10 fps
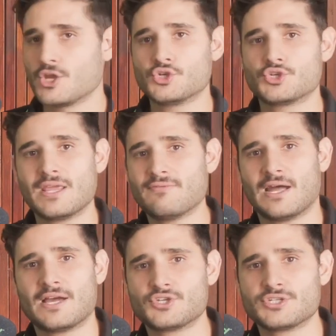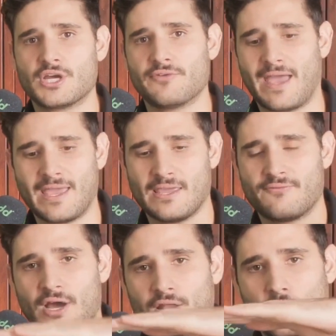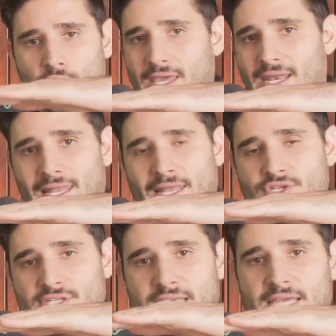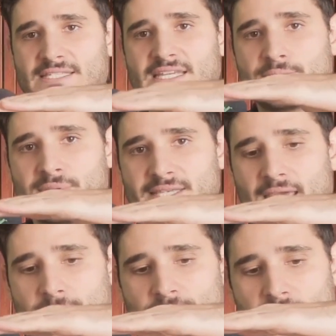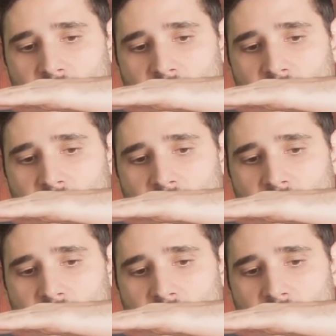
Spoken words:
You should even ask yourself, hey, if I lock in at, let's just say 6%